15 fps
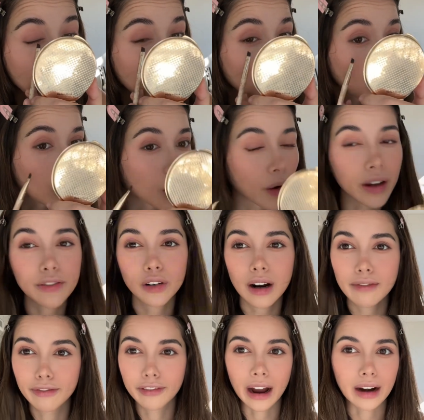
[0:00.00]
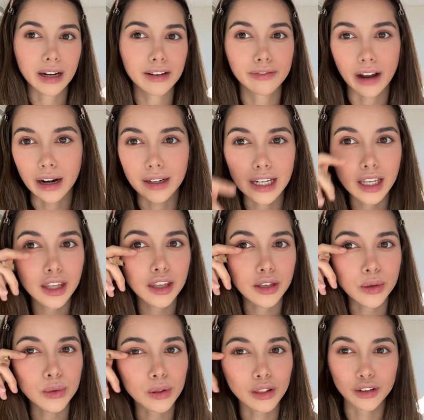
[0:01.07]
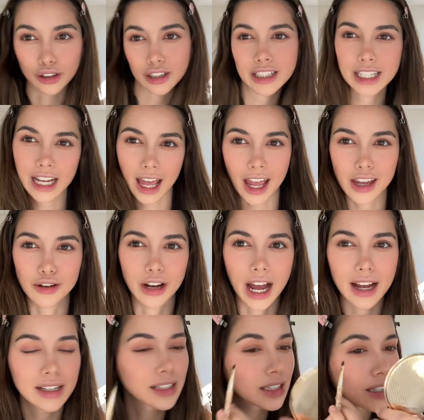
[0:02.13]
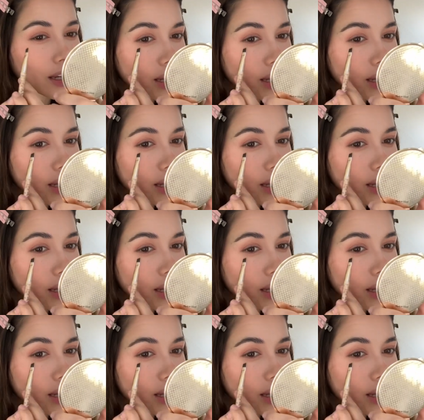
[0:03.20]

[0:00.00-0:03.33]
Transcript: We're going for a very, very cute look today, you guys.